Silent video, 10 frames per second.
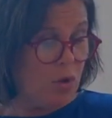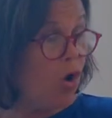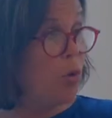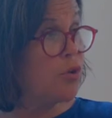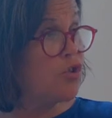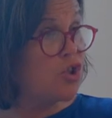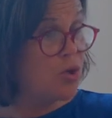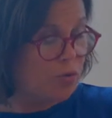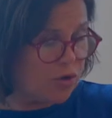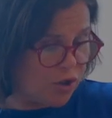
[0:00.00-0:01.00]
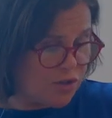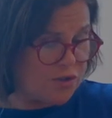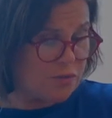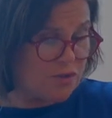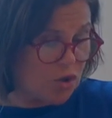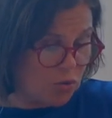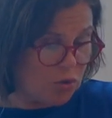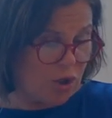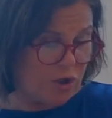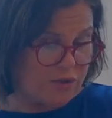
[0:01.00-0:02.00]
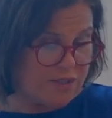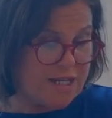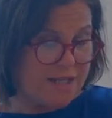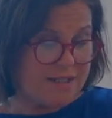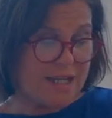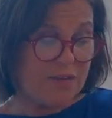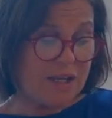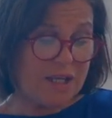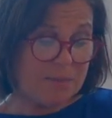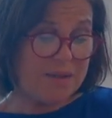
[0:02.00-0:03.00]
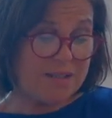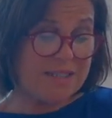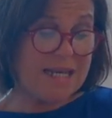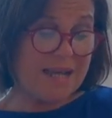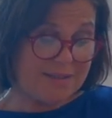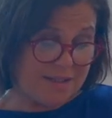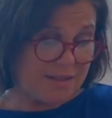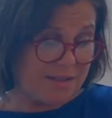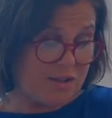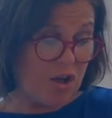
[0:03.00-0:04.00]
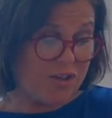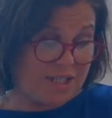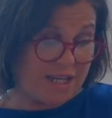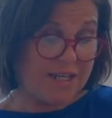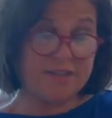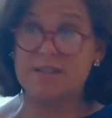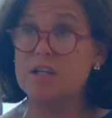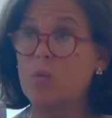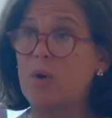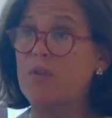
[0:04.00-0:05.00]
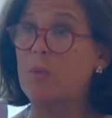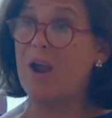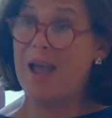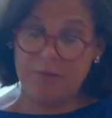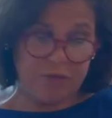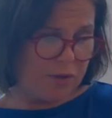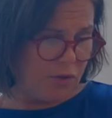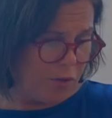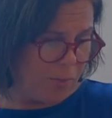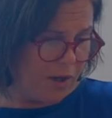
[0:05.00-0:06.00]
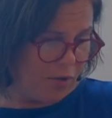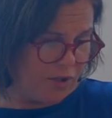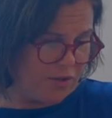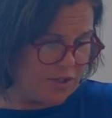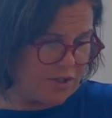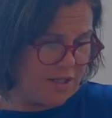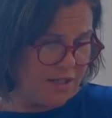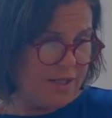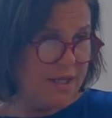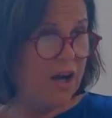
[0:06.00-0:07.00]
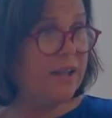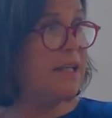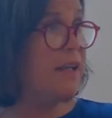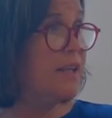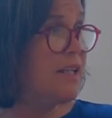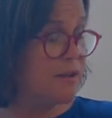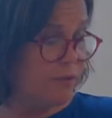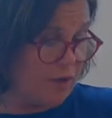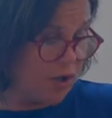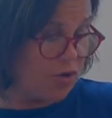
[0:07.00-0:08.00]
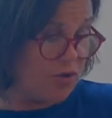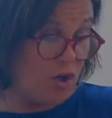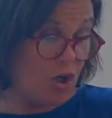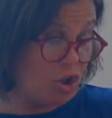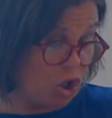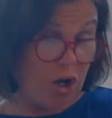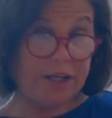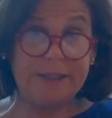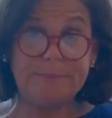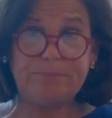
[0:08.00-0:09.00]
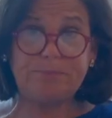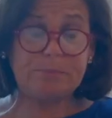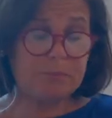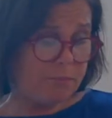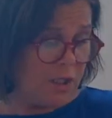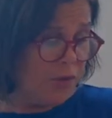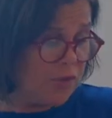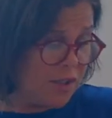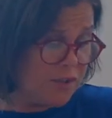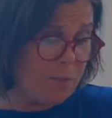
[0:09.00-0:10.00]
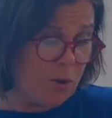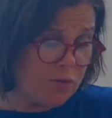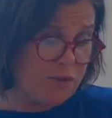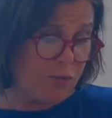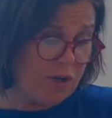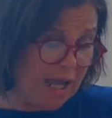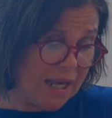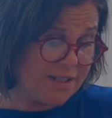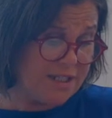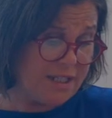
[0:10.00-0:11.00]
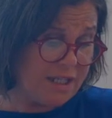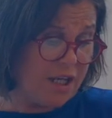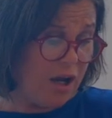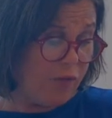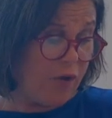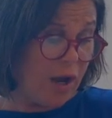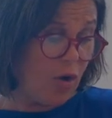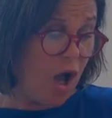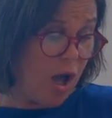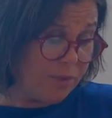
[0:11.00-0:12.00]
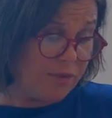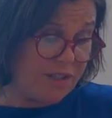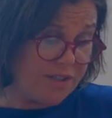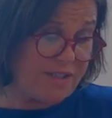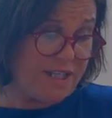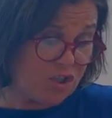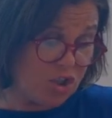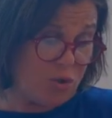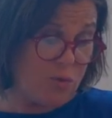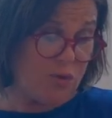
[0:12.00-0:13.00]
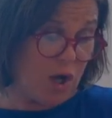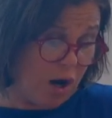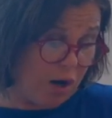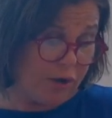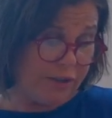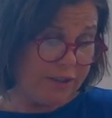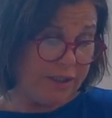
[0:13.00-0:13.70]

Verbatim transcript: Almost two thirds of schoolgirls said they had missed lessons on days when they were having their period. I think these figures are shocking and they expose the reality of how common these issues are.